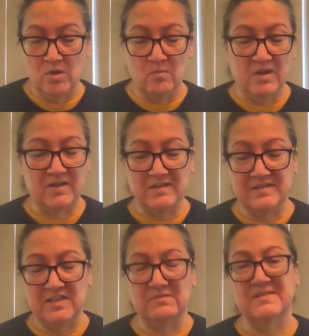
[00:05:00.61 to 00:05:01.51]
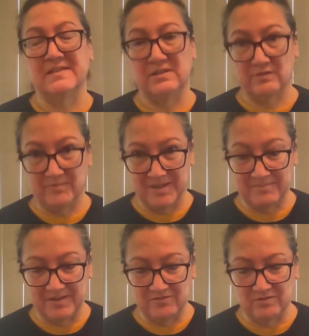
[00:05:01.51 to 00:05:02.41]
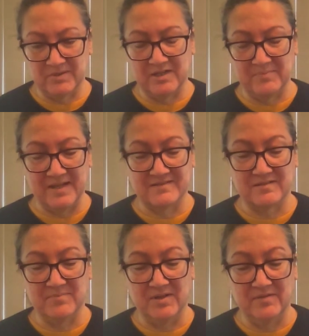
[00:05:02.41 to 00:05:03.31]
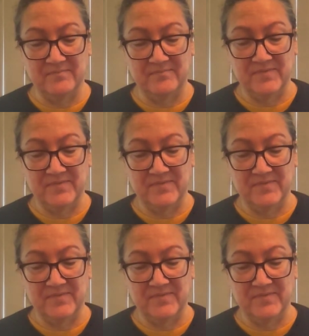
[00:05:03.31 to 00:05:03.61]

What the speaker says: while continuously dribbling a basketball.